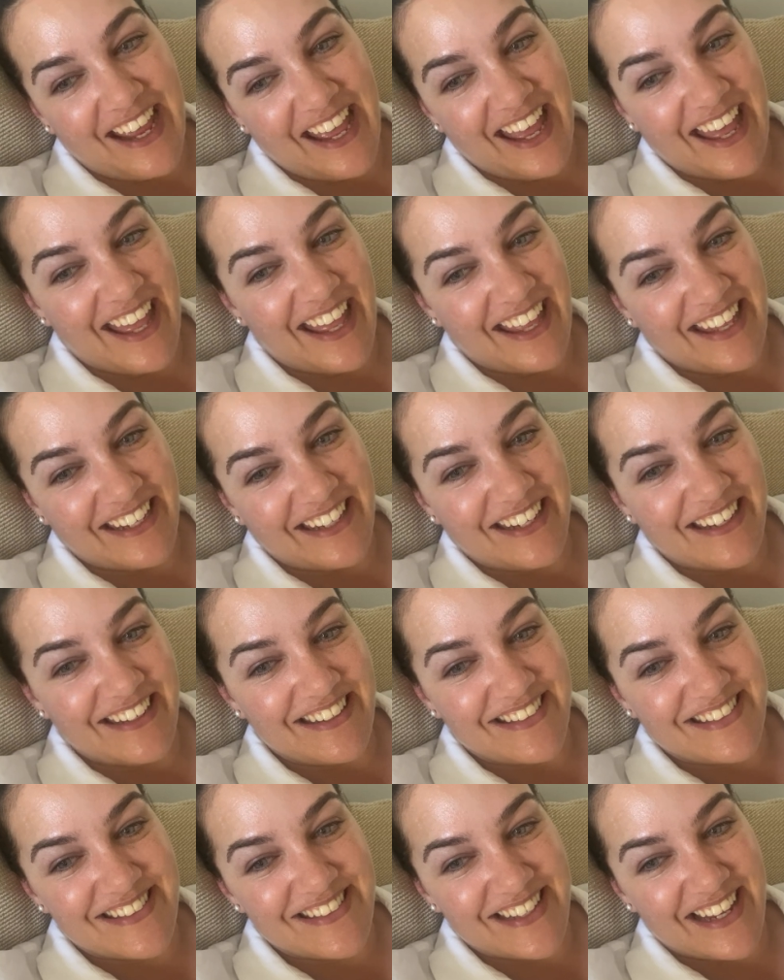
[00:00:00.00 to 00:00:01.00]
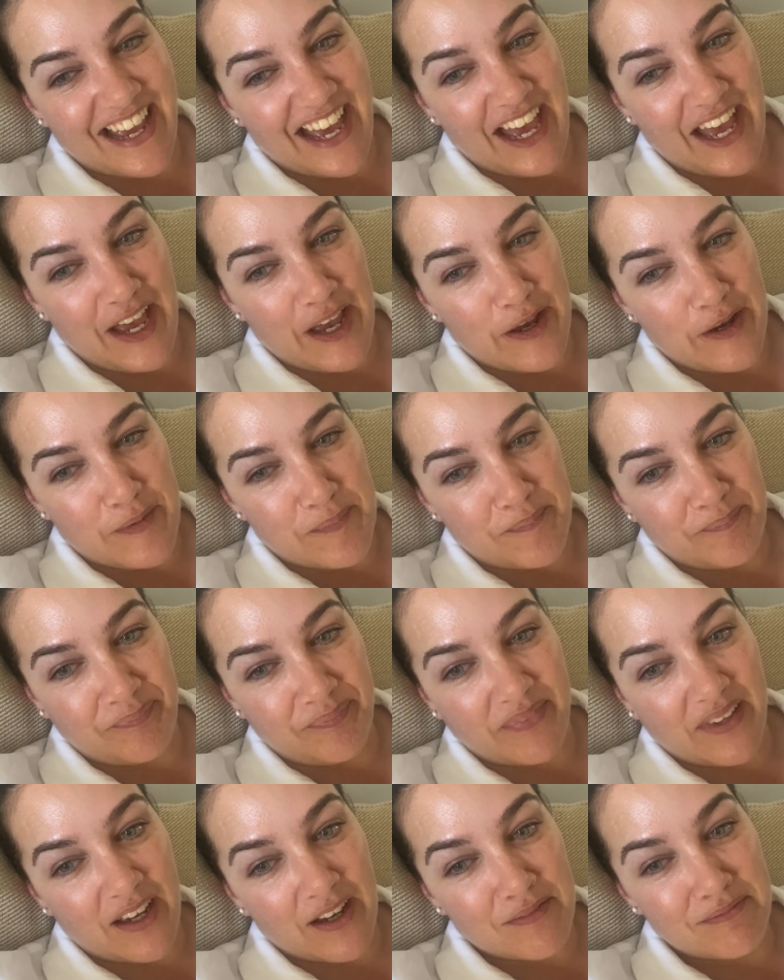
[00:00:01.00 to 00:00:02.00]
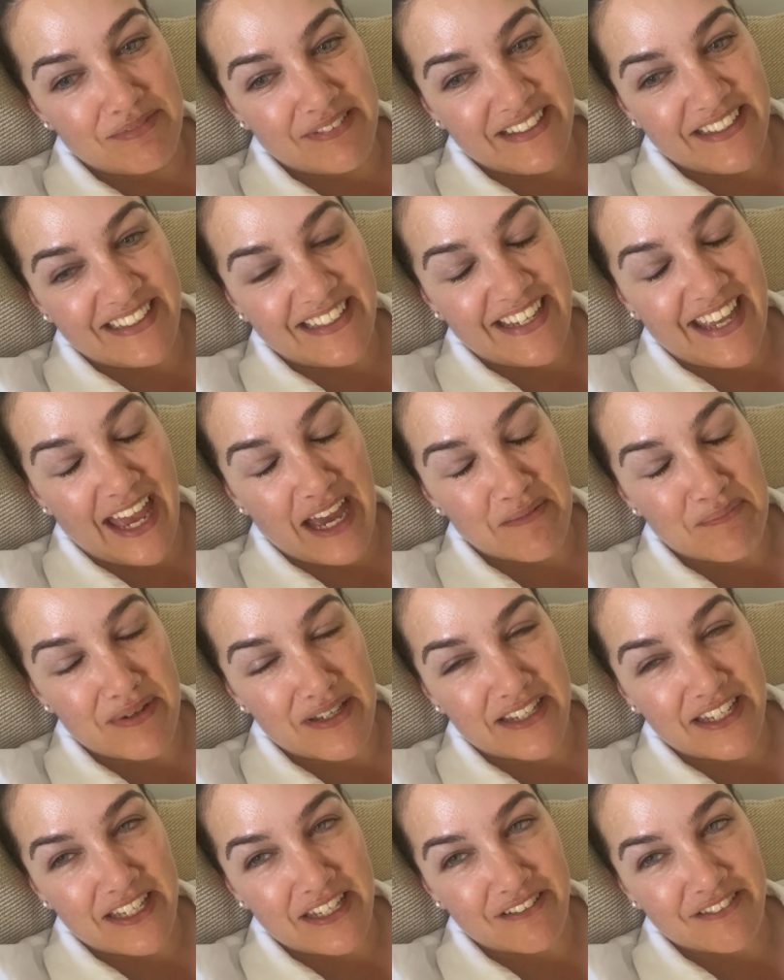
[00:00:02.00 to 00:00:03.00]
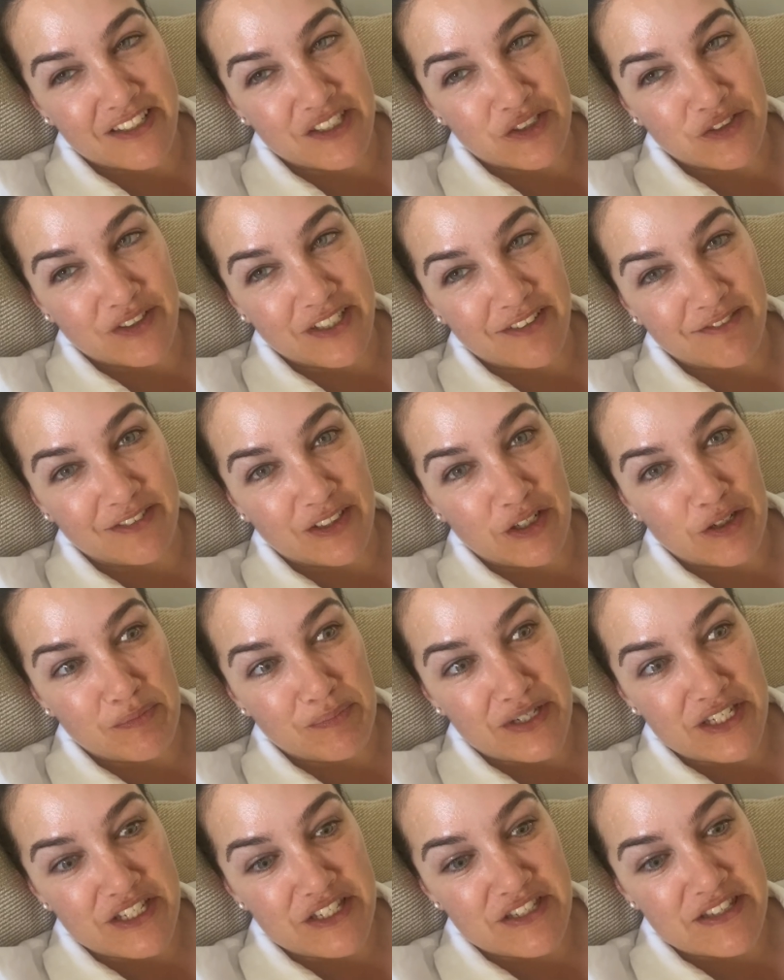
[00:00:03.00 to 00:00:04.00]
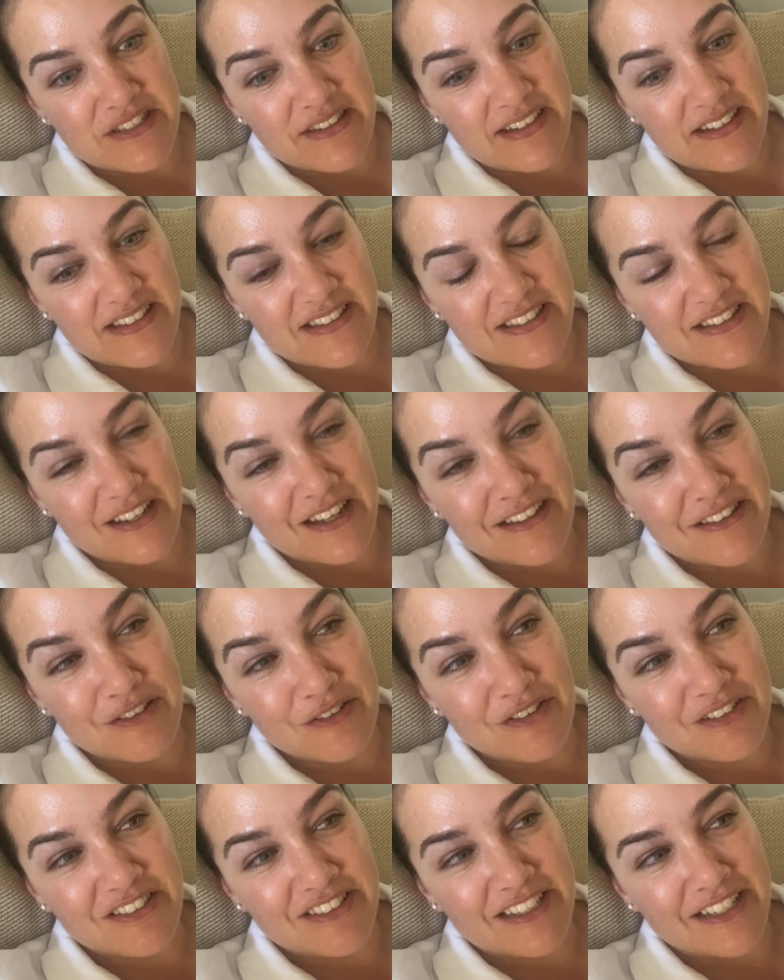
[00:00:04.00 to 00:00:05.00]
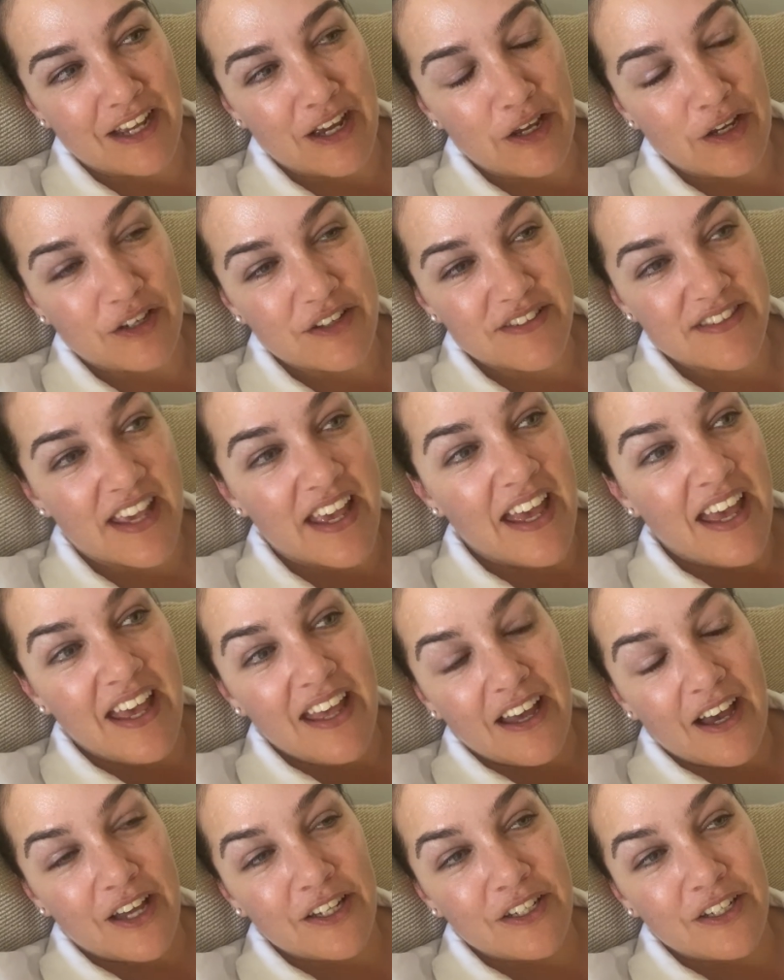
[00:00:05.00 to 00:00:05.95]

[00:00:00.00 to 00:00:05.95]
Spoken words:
And I'm really happy that you're enjoying Vlogmas. It's good to know, because I